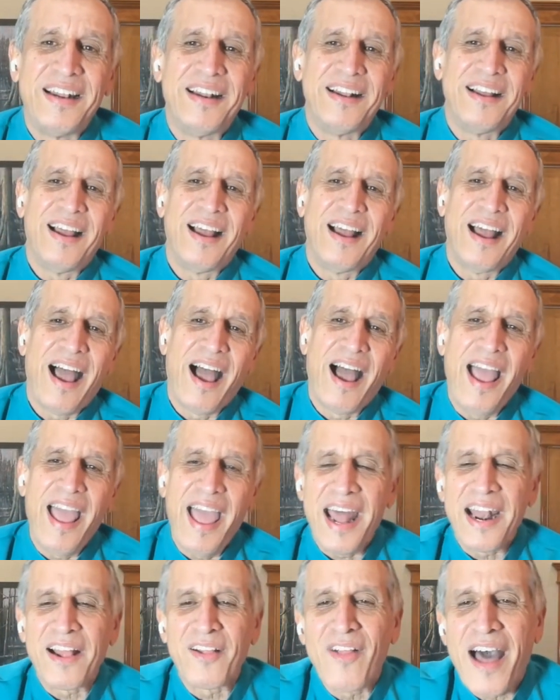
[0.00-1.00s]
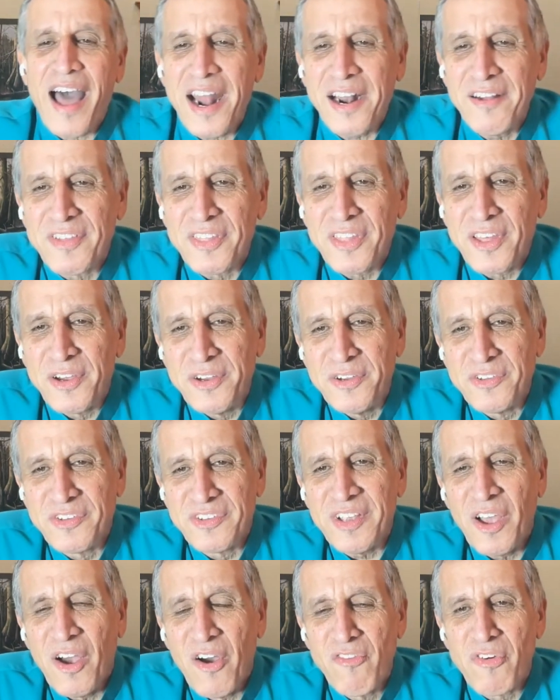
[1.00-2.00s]
And I had a lot of
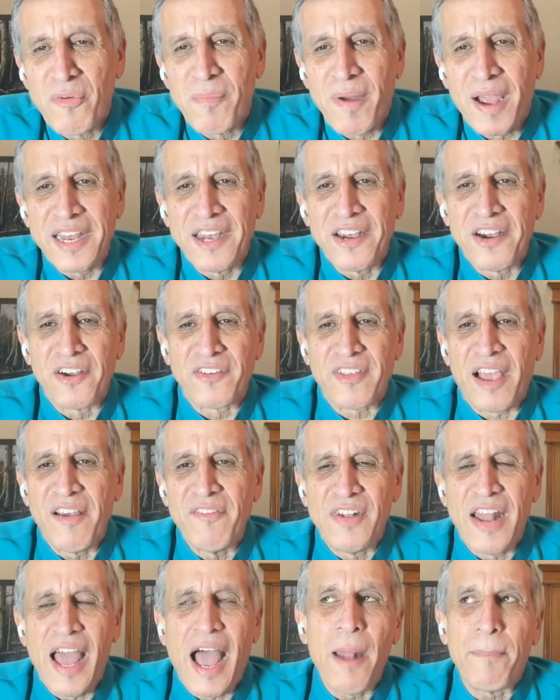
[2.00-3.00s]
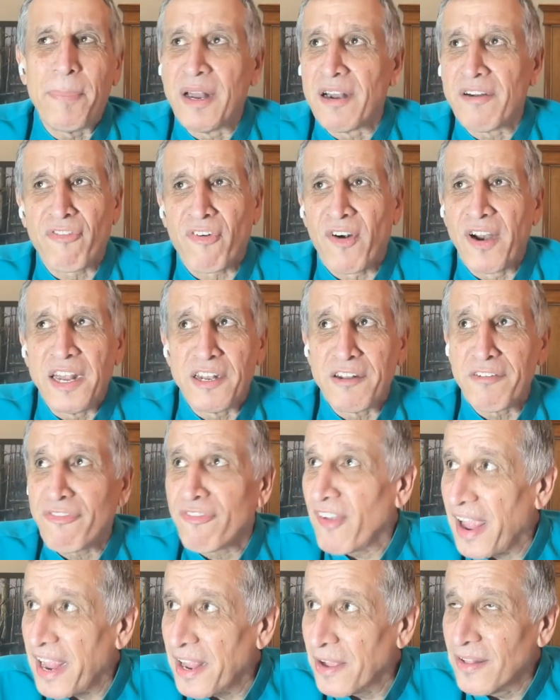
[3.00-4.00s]
those over my years. I've not been afraid to
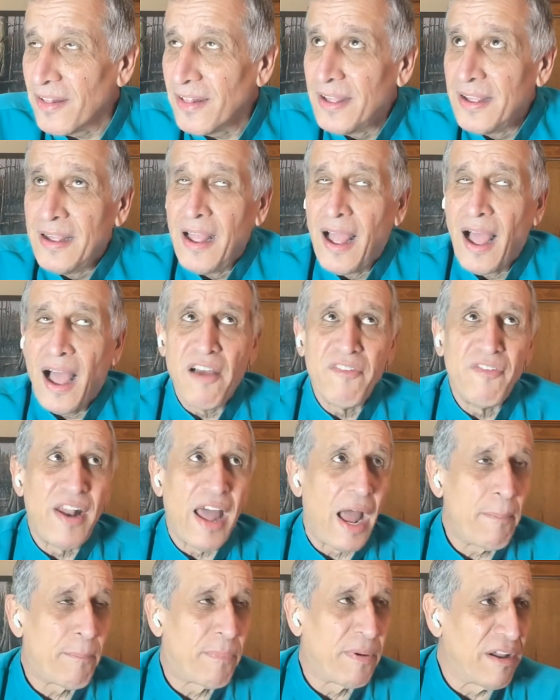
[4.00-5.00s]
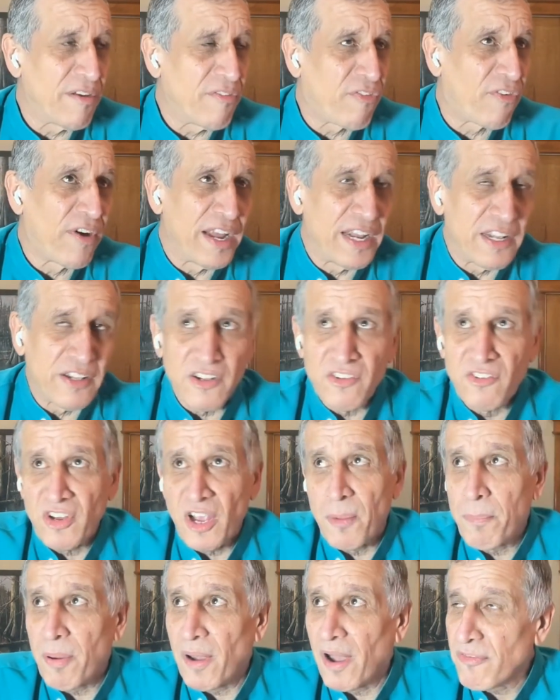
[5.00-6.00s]
fail. I've not been afraid to
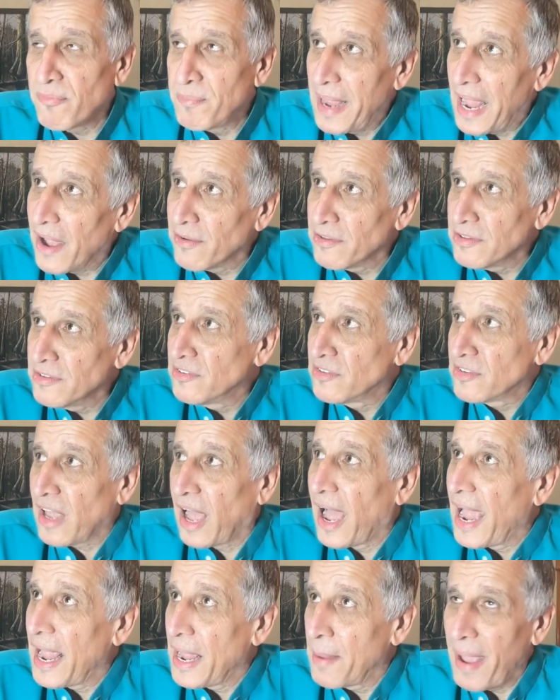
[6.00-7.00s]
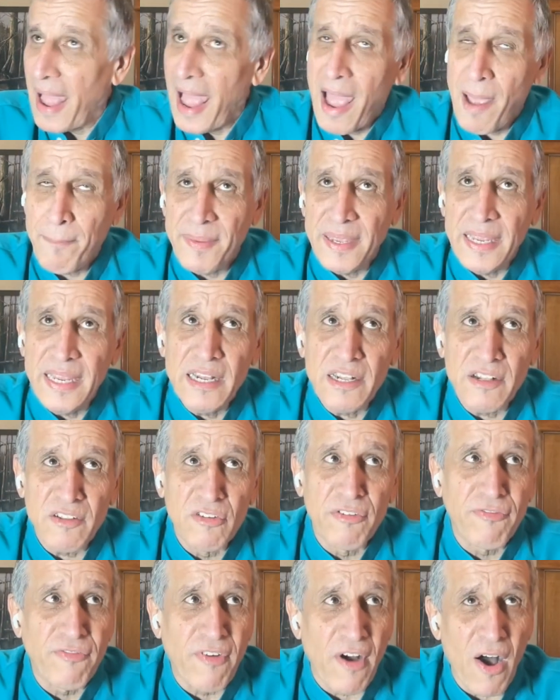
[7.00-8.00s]
jump off mountains. I am happy
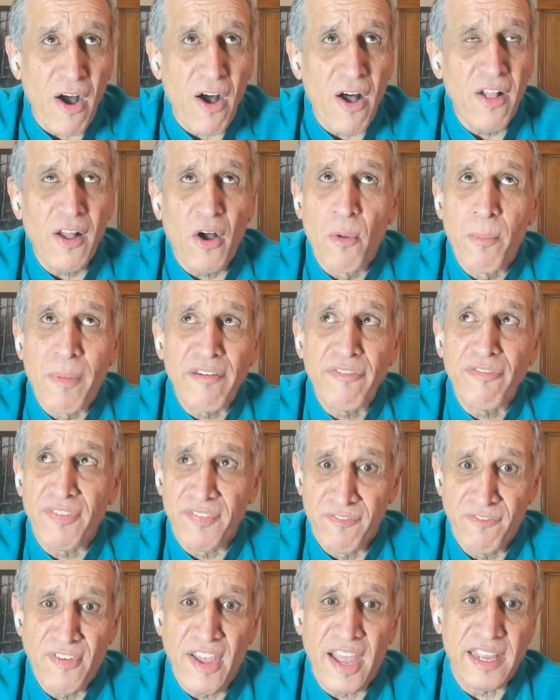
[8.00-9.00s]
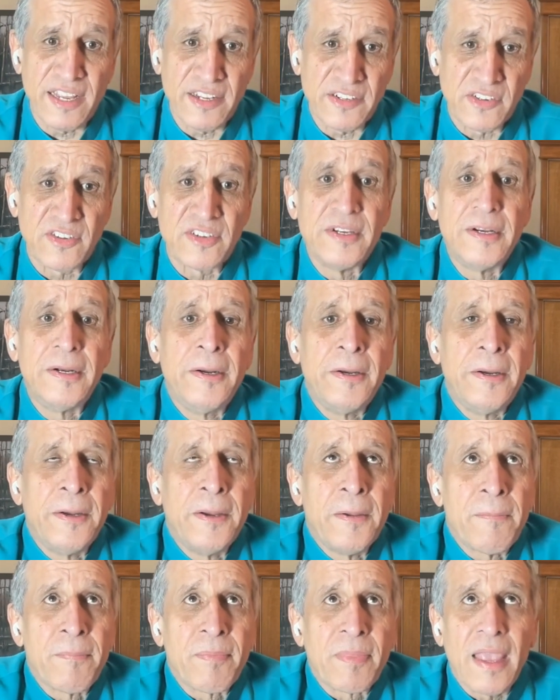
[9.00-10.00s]
to fall on my face.
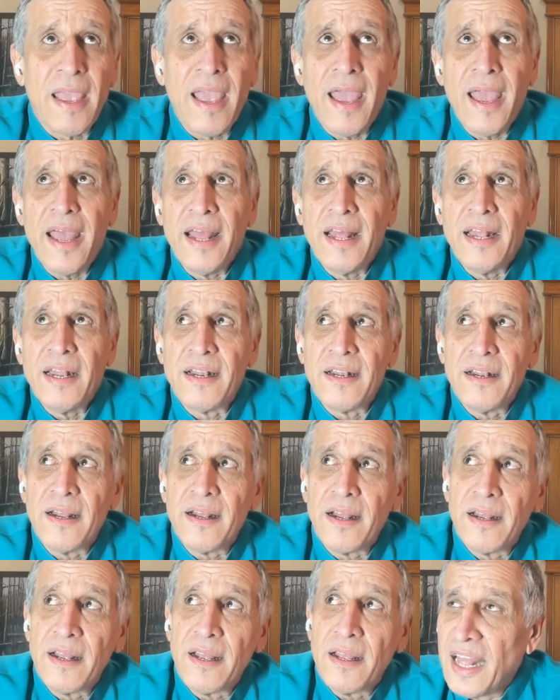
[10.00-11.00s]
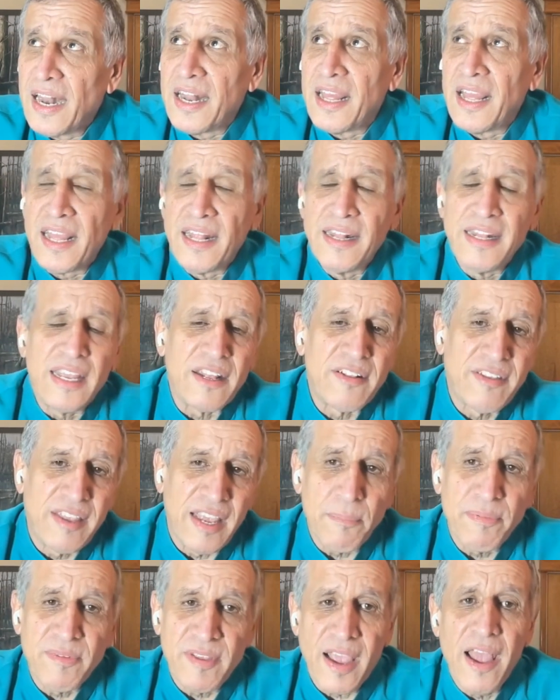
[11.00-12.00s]
And in the
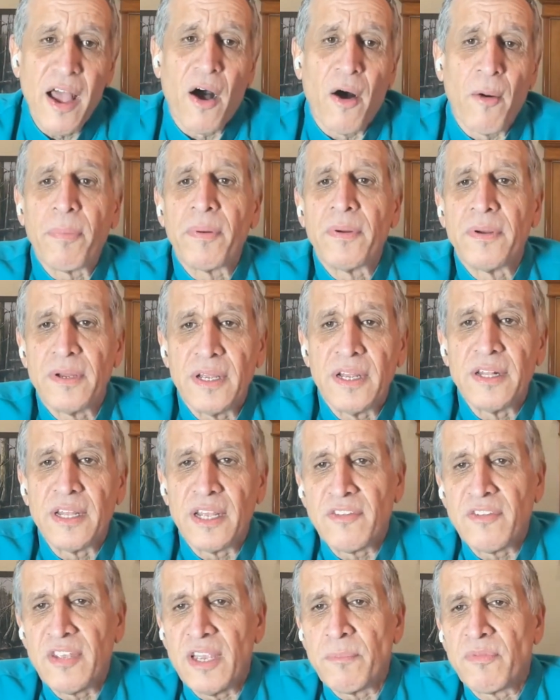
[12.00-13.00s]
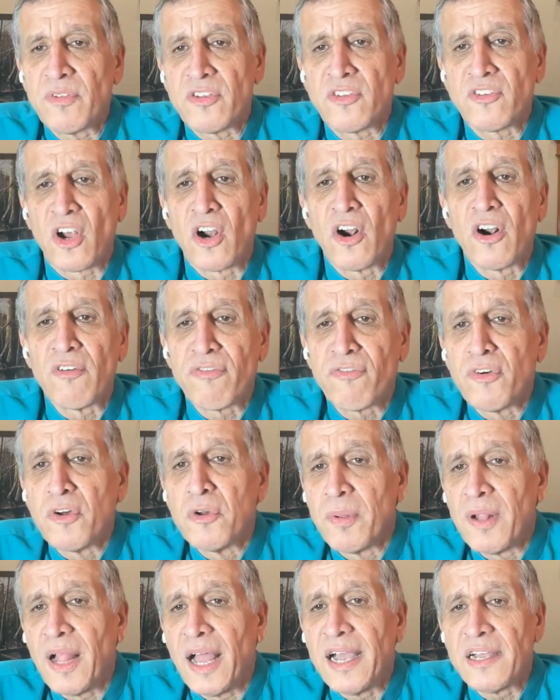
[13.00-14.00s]
attempt to help, in the attempt to serve
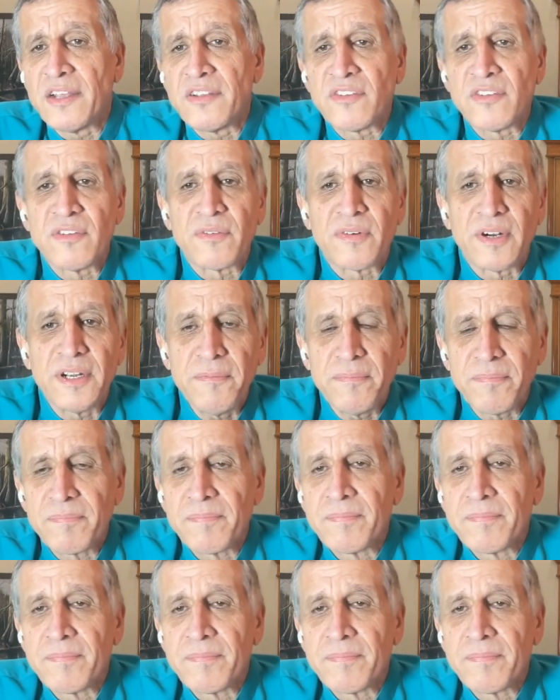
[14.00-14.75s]
full blast. Right.